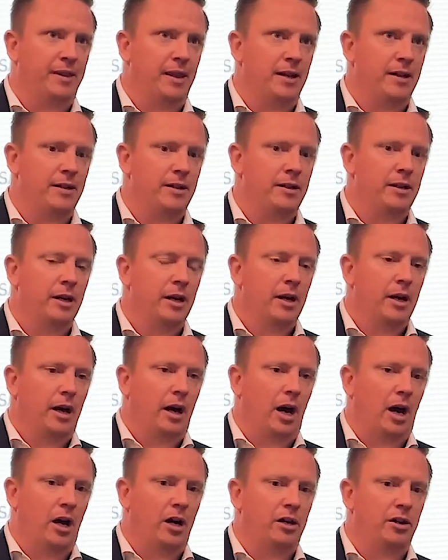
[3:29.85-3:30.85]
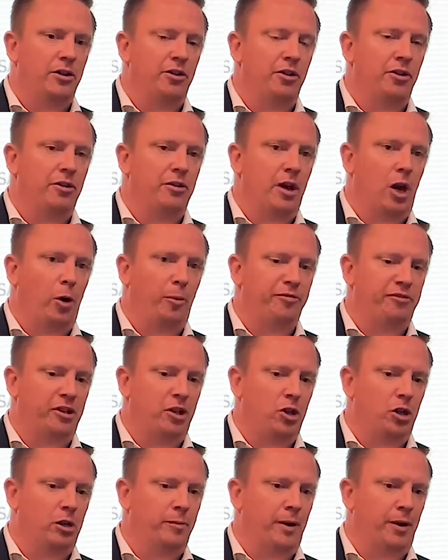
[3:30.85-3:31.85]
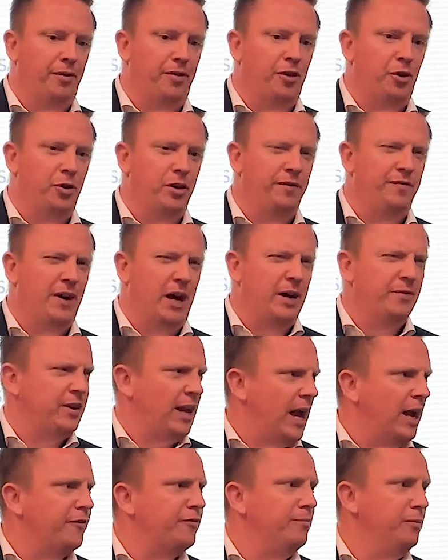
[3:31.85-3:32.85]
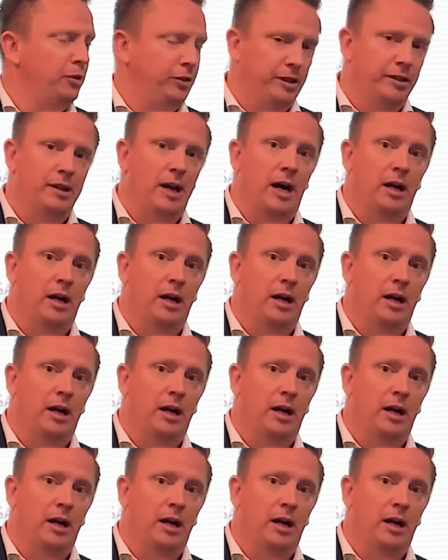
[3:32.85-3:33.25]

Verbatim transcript: They helped secure about $35.5 million